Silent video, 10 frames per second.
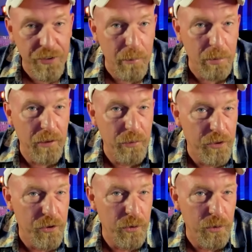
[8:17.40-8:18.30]
stand believe
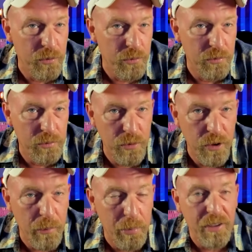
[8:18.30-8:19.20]
what you
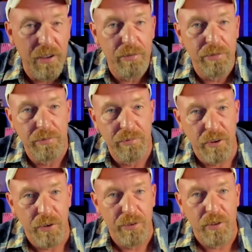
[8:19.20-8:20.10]
really believe
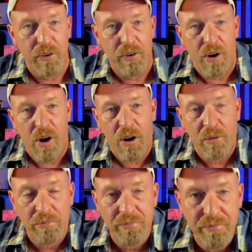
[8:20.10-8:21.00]
and you feel it in your heart